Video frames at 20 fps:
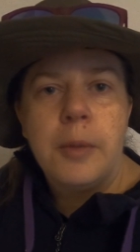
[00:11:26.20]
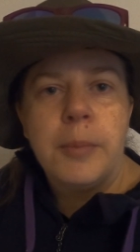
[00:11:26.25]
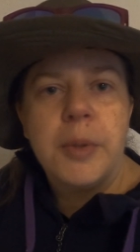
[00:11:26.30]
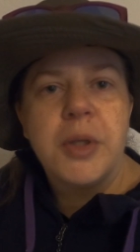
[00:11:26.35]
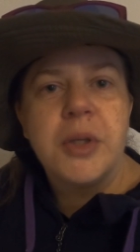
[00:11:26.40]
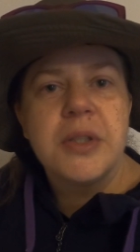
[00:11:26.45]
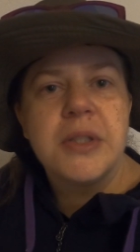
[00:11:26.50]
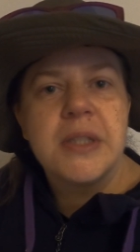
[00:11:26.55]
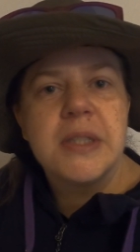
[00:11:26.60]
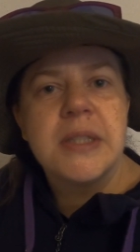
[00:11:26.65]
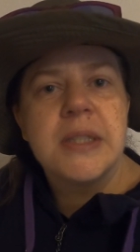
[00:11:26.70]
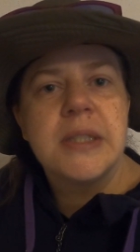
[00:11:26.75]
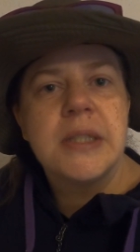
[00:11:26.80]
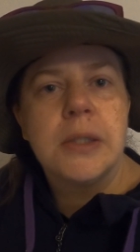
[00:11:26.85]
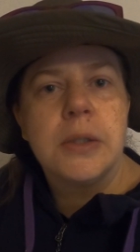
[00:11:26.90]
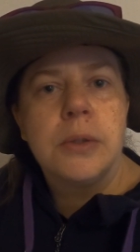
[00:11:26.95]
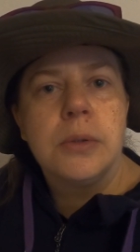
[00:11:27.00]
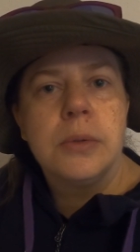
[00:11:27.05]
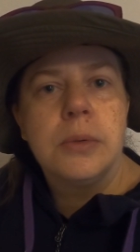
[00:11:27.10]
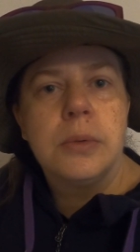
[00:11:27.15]
because it's
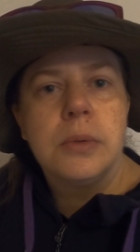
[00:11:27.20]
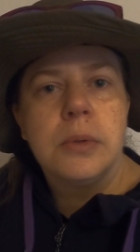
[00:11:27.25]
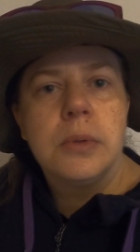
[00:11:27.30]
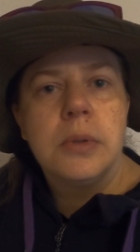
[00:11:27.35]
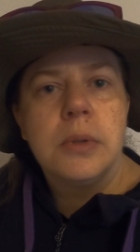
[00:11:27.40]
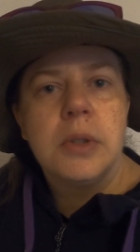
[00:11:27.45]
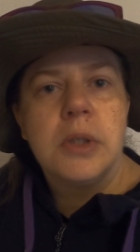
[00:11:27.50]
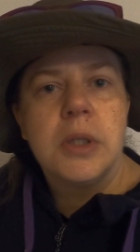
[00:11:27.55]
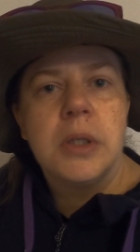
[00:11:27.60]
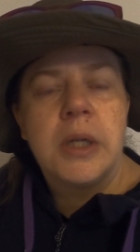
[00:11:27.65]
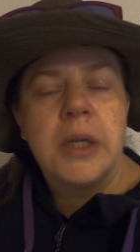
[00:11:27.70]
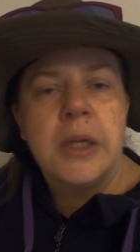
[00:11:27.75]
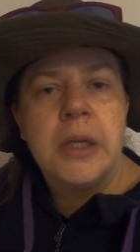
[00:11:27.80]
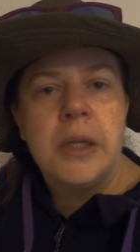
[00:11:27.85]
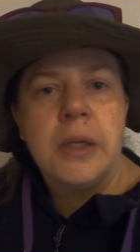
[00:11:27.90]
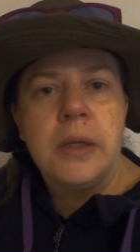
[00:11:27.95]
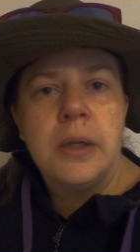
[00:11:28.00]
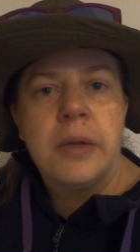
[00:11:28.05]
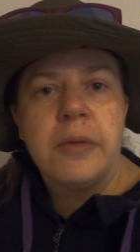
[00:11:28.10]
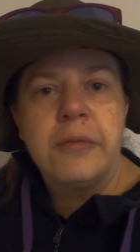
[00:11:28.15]
still
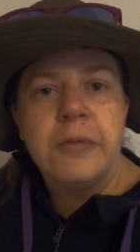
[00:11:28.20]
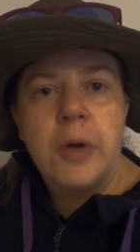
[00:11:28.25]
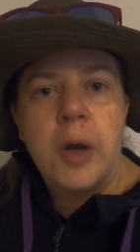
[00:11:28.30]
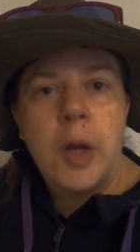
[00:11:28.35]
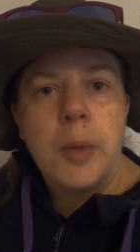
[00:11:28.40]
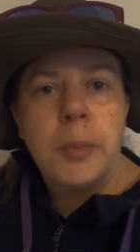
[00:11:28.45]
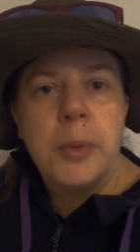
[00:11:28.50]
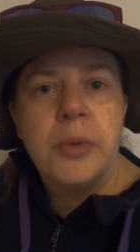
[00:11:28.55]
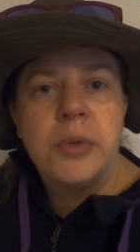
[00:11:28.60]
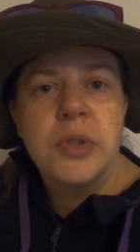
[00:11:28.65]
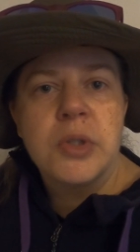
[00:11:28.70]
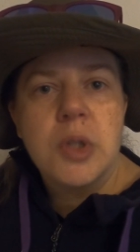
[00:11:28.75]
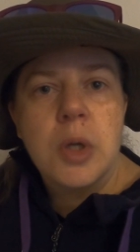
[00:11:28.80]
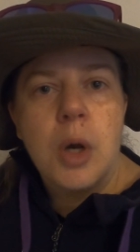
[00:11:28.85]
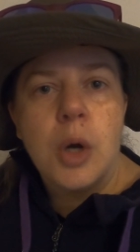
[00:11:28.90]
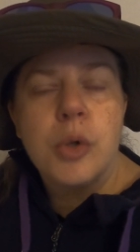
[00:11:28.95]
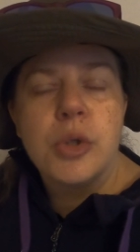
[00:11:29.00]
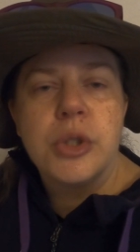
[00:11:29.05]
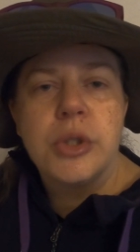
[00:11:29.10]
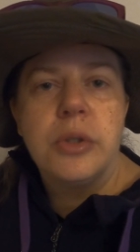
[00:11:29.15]
a environment that's
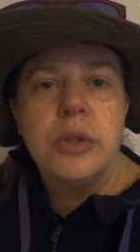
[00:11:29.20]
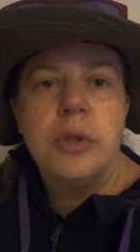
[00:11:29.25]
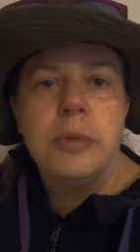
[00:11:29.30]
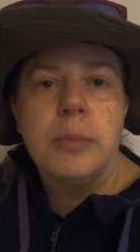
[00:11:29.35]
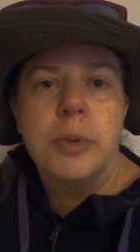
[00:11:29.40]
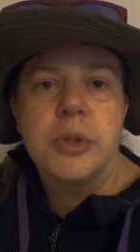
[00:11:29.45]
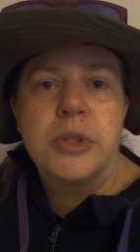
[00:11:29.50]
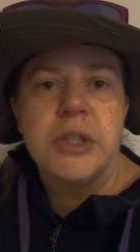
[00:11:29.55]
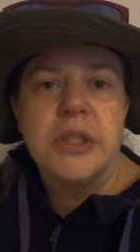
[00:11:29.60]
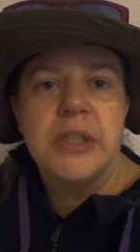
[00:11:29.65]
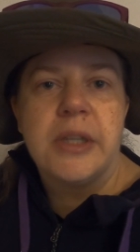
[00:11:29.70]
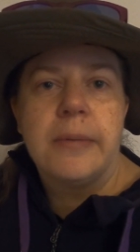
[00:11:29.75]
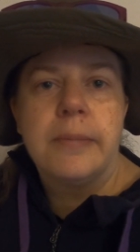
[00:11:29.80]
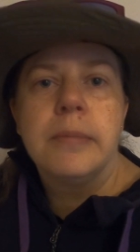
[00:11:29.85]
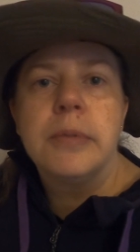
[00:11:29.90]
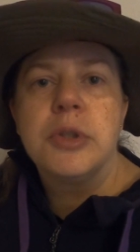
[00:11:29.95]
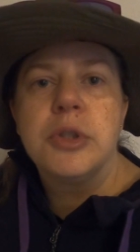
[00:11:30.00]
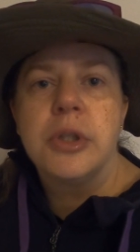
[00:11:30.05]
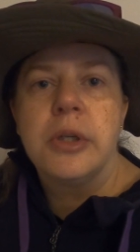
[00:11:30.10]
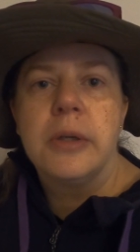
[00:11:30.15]
colder than your body
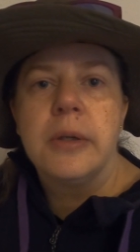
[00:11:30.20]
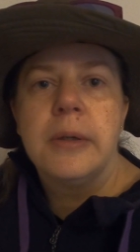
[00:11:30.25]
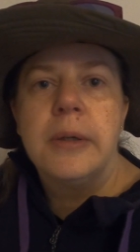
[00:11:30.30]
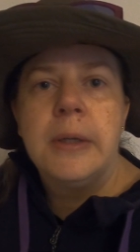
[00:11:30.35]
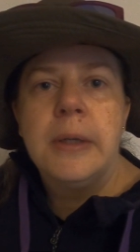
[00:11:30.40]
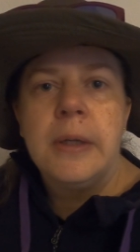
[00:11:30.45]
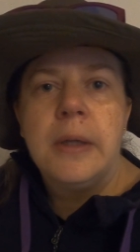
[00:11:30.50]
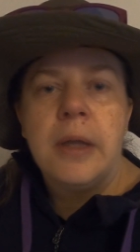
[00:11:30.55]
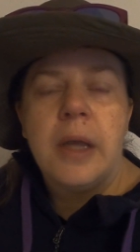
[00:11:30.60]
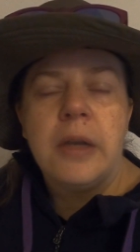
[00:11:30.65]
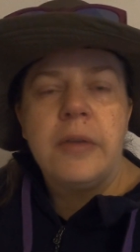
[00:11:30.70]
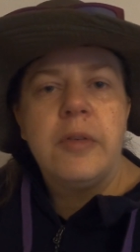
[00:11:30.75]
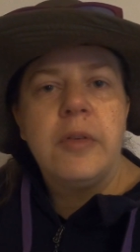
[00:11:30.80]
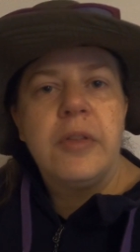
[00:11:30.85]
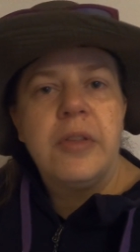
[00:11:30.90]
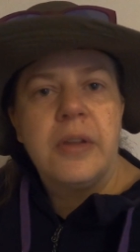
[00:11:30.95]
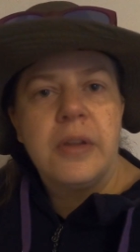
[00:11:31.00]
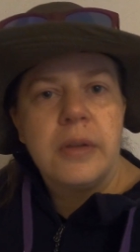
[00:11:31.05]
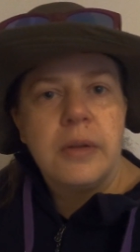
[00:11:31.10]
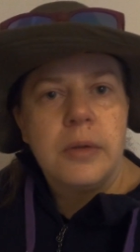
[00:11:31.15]
temperature. And if you
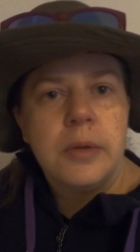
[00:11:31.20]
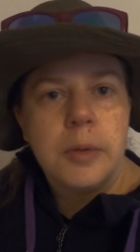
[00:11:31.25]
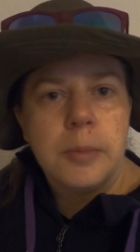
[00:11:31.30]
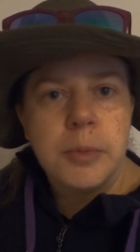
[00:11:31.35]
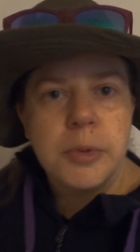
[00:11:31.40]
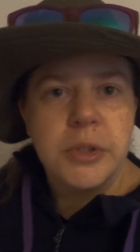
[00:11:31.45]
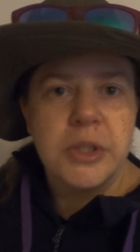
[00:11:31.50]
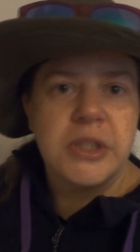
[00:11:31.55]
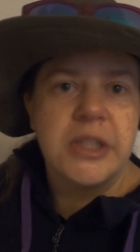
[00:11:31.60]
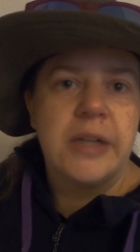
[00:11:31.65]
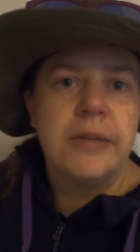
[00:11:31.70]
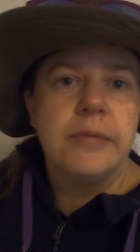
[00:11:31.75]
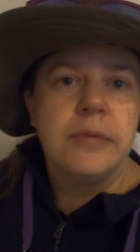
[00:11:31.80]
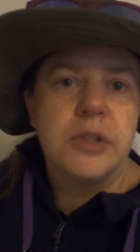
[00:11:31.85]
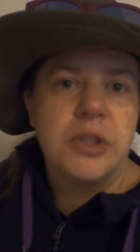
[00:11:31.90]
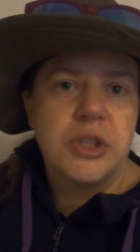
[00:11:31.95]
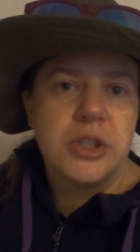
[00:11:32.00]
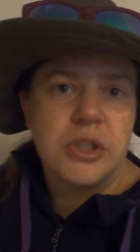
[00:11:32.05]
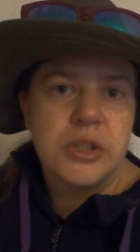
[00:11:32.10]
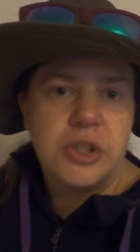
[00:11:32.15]
think your body
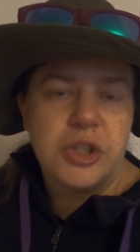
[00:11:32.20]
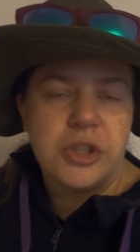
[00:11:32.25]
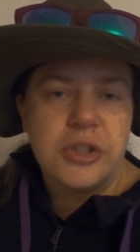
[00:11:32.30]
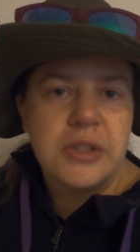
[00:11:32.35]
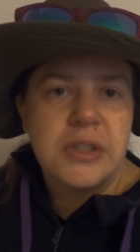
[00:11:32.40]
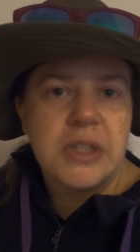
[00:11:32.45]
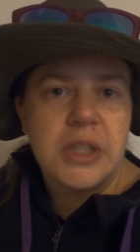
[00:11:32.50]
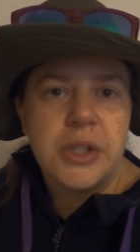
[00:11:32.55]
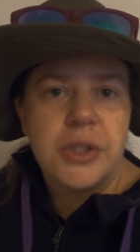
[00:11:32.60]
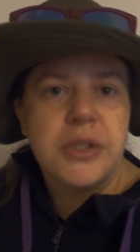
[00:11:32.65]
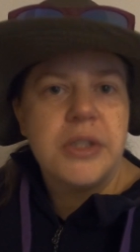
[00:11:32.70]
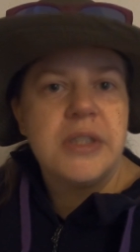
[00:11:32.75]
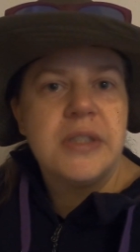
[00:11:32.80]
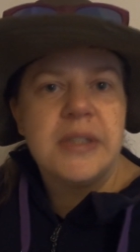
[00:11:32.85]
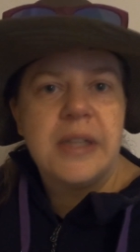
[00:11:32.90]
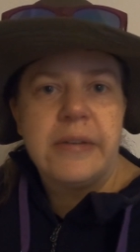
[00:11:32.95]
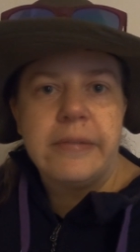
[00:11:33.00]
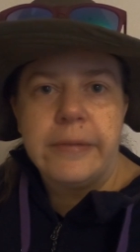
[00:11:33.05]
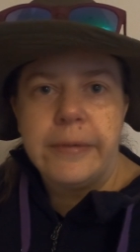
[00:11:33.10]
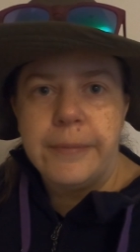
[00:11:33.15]
temperature is
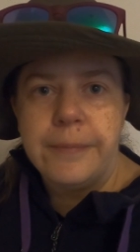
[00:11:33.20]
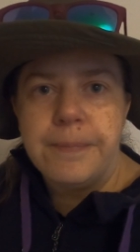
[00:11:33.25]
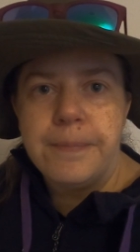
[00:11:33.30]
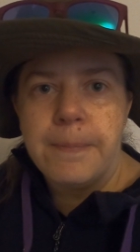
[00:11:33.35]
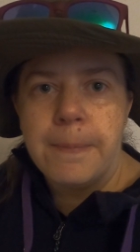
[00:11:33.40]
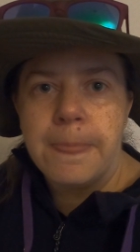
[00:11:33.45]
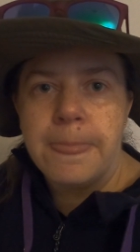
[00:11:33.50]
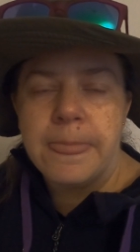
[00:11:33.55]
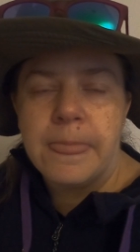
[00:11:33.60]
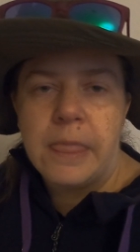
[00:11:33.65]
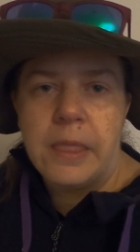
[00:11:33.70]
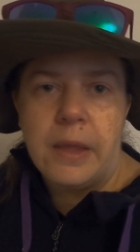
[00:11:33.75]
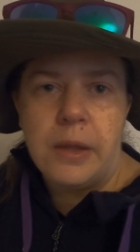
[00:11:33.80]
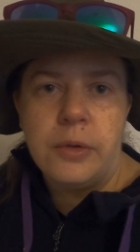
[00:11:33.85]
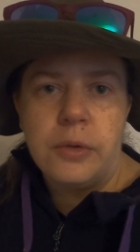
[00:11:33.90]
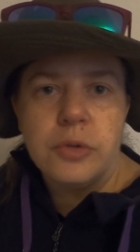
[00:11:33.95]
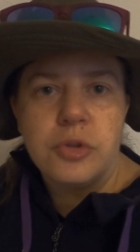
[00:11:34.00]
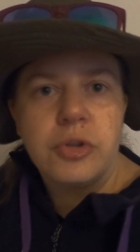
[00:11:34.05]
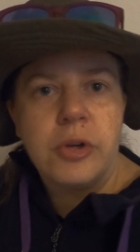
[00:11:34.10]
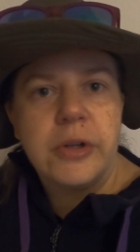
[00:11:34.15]
37
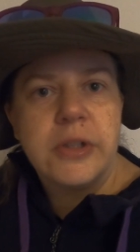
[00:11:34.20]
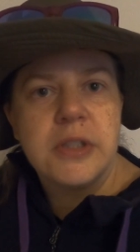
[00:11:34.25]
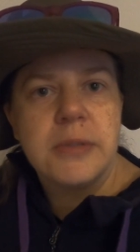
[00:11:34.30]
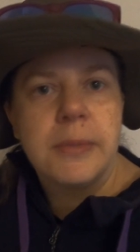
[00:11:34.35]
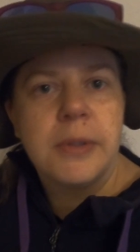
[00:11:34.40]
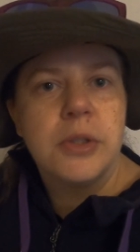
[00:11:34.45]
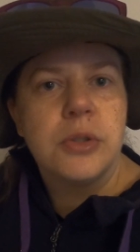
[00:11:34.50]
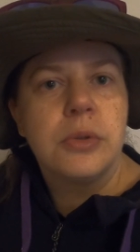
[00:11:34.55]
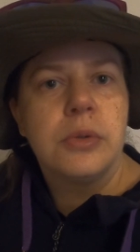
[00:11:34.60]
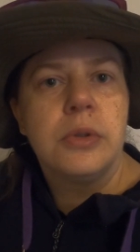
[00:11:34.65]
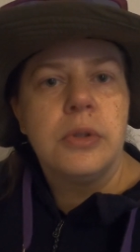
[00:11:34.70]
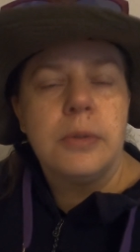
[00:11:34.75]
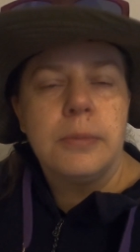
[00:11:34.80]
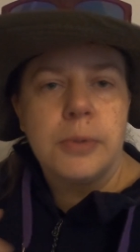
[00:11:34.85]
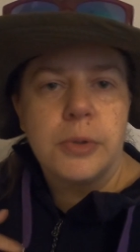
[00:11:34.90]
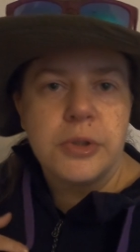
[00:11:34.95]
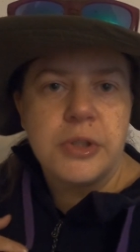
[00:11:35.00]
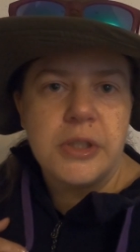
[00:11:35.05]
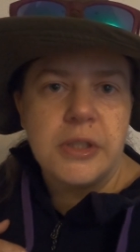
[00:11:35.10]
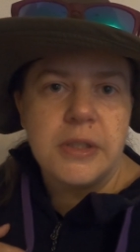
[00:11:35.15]
and you're trying to make sure that your
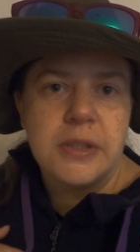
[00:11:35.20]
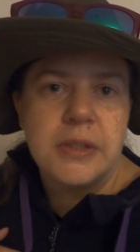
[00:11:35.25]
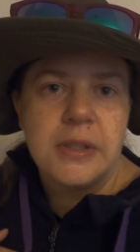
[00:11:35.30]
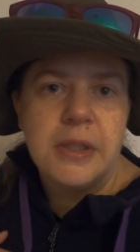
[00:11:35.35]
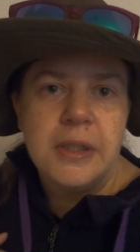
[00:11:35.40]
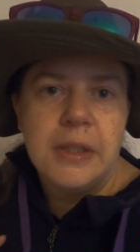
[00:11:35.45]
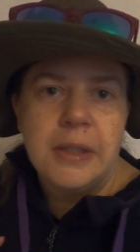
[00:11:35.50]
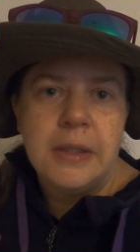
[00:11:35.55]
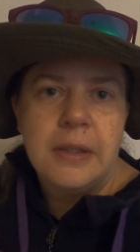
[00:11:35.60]
body's